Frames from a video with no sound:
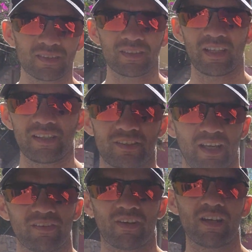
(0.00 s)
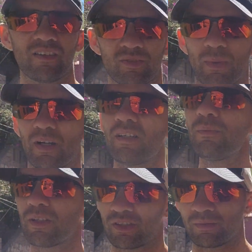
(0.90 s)
to take your dead relative's body
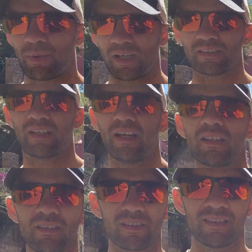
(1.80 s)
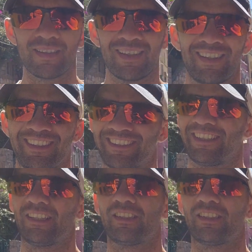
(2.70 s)
because you didn't pay a tax. Like,